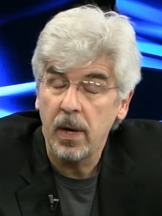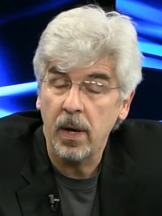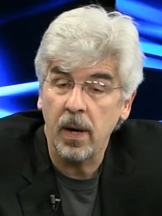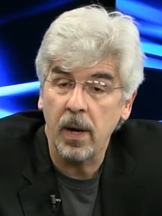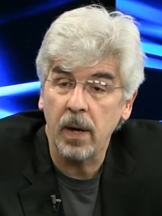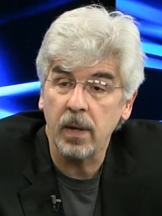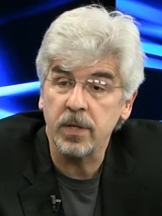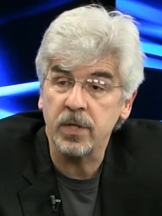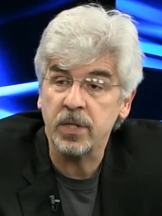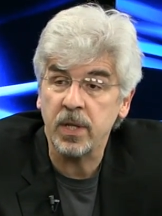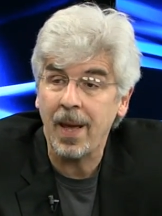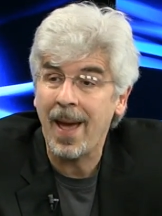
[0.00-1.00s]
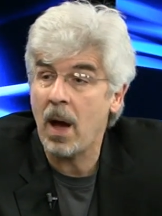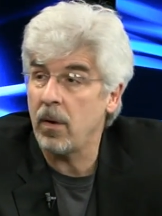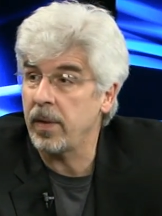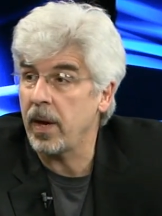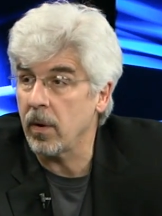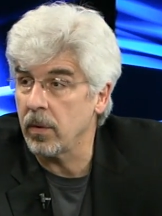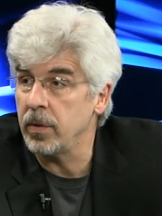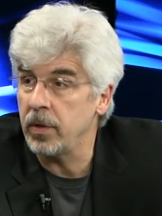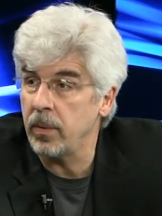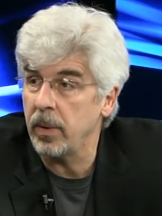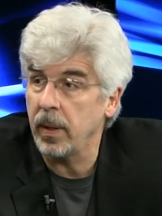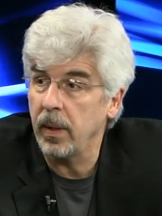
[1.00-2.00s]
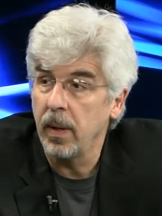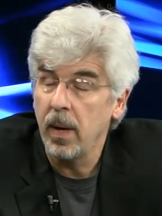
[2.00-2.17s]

uh, to see how they are doing.